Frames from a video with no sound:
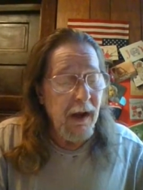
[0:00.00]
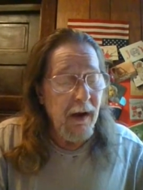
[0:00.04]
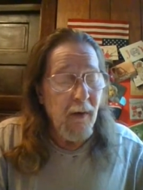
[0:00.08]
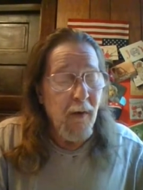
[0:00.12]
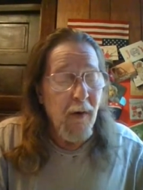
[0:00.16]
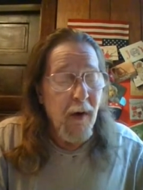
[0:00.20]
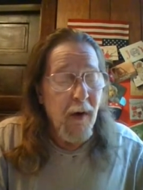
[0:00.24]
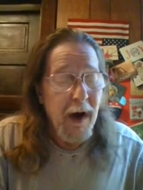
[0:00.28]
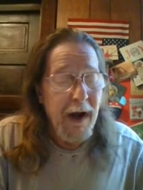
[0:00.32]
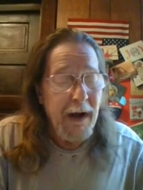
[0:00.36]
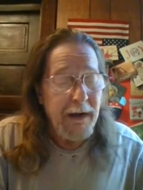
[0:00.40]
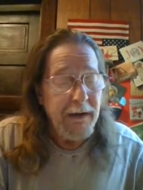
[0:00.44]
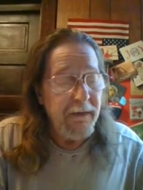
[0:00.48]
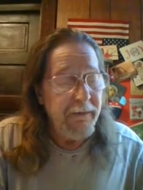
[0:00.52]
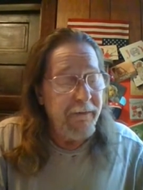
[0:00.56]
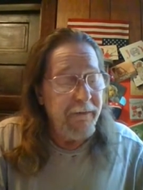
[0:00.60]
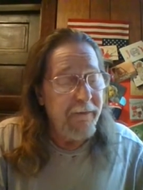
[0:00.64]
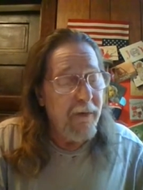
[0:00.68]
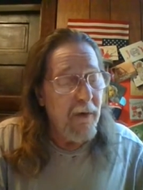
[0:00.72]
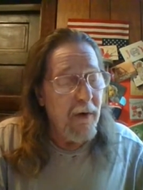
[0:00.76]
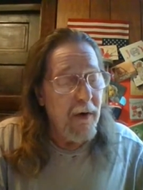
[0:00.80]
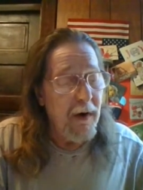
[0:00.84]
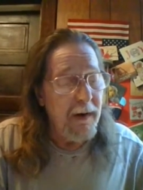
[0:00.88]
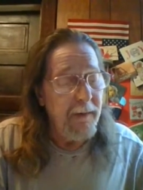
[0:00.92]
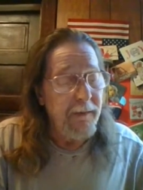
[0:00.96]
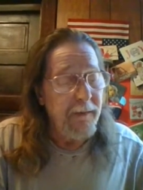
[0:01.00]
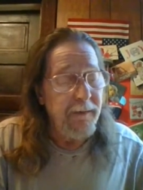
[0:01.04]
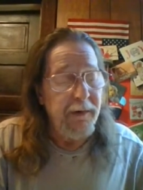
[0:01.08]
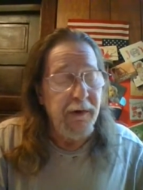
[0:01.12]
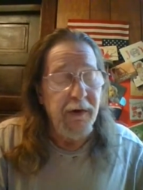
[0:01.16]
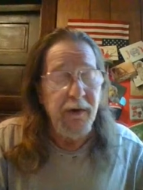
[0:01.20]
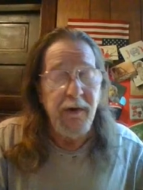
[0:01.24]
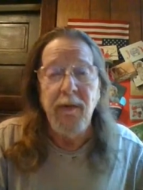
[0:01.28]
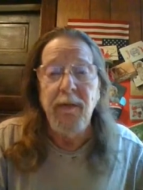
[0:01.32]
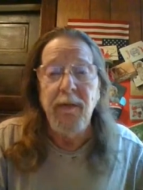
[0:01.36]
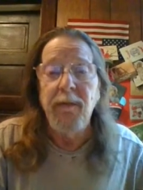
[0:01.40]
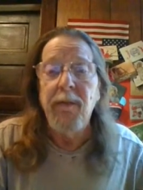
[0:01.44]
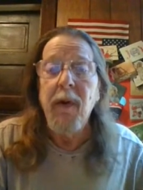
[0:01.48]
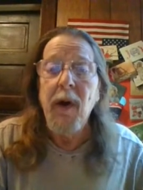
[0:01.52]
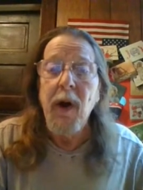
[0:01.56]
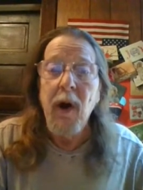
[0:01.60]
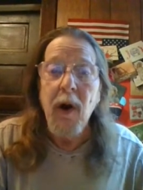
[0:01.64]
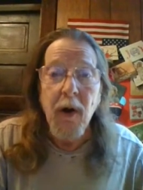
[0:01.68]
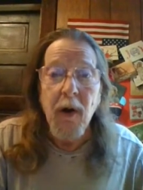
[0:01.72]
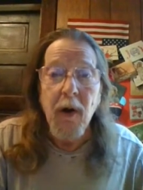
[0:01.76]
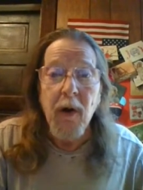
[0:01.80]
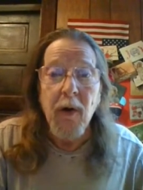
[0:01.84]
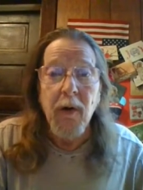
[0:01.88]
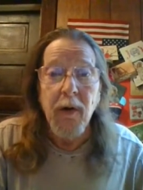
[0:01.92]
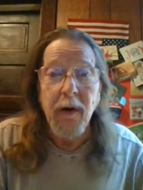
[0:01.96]
what, for him to
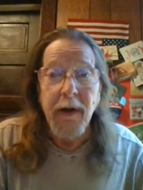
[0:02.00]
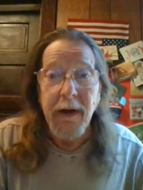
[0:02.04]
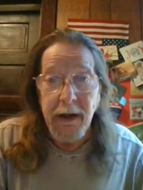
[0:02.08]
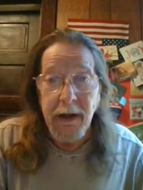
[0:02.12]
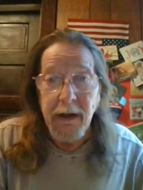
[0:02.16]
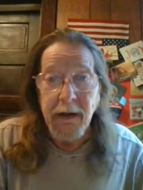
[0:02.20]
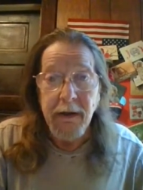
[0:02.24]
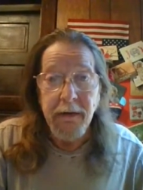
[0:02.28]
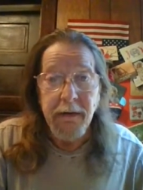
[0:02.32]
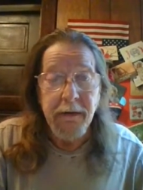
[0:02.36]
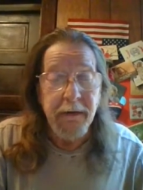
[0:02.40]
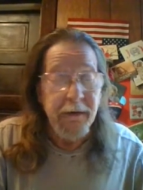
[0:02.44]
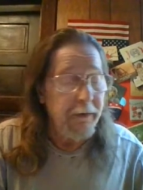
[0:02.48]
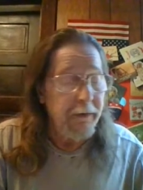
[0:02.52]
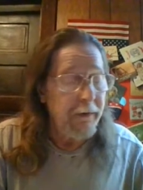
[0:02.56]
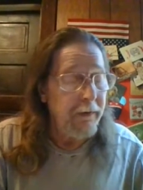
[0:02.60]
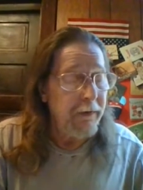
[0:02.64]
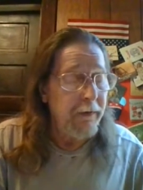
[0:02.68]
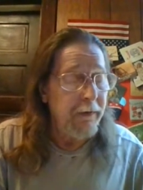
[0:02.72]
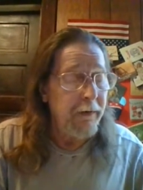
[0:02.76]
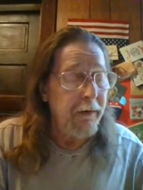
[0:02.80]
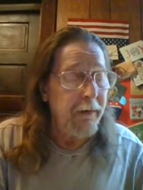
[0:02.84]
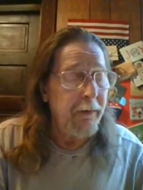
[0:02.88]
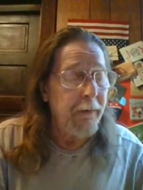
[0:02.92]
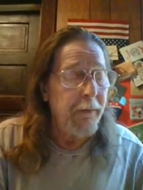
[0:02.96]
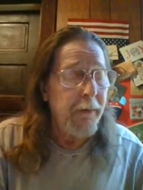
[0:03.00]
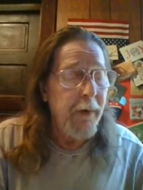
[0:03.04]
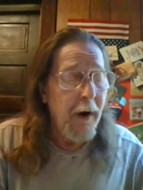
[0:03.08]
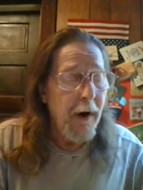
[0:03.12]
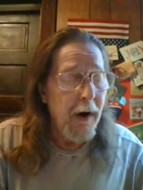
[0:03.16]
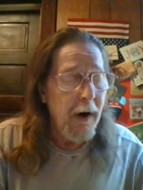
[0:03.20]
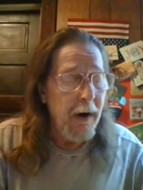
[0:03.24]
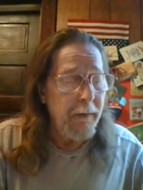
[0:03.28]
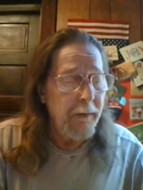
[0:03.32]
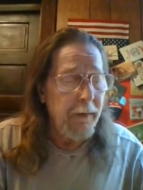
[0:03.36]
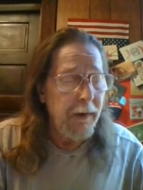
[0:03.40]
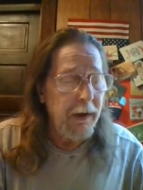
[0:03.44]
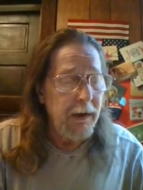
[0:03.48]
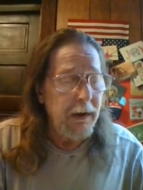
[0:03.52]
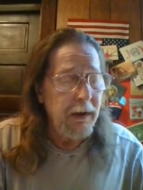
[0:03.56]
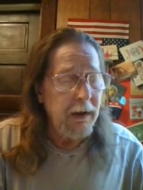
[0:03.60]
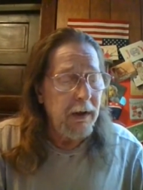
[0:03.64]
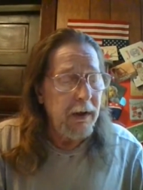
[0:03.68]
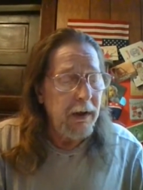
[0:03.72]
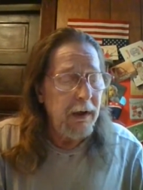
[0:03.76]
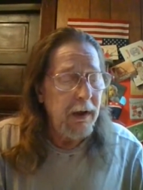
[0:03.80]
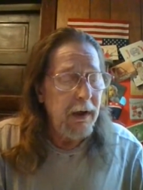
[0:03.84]
burrow into the department.